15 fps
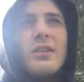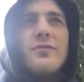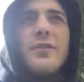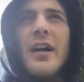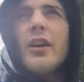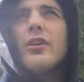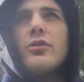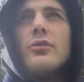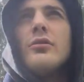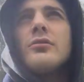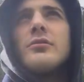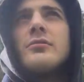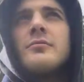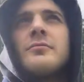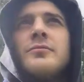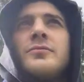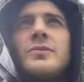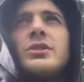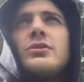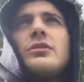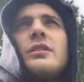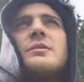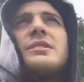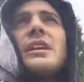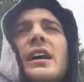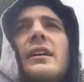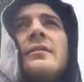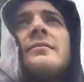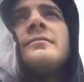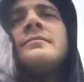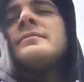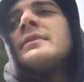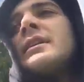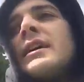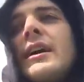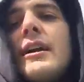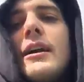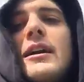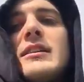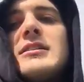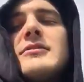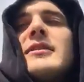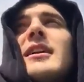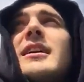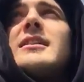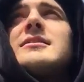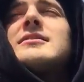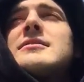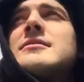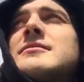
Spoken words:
It's very good. You know what I'm saying? Anyways,